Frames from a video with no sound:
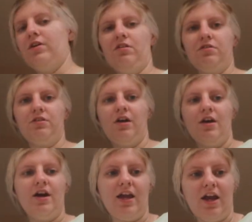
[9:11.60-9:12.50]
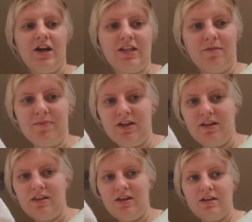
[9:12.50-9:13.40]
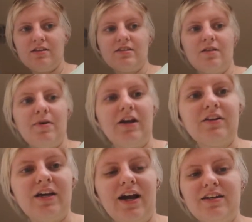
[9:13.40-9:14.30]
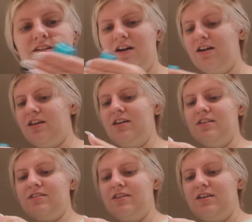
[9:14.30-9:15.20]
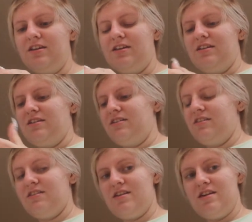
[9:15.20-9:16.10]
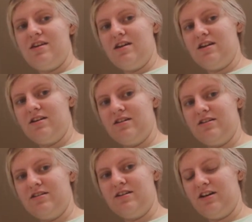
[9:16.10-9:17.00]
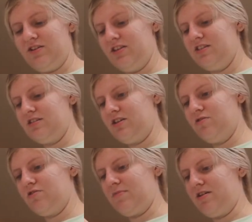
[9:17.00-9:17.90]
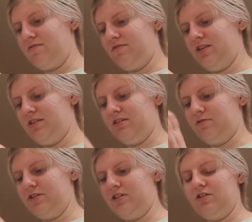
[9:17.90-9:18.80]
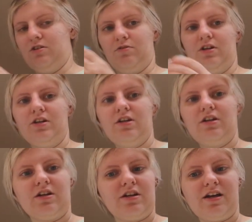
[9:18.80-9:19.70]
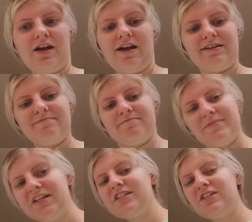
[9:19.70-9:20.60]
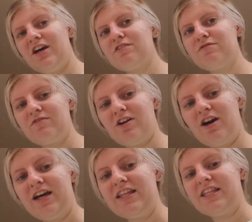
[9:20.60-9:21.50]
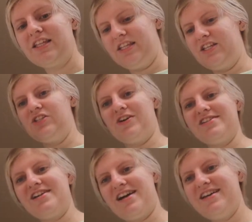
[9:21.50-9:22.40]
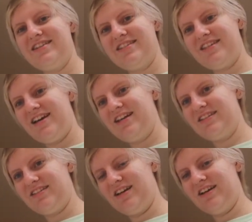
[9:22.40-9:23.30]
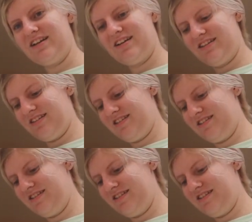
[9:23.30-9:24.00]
with carrying the big things, and apparently I did not get the, although I think the toner may have leaked a little bit too. Must have not have gotten the lids on tight. That sucks.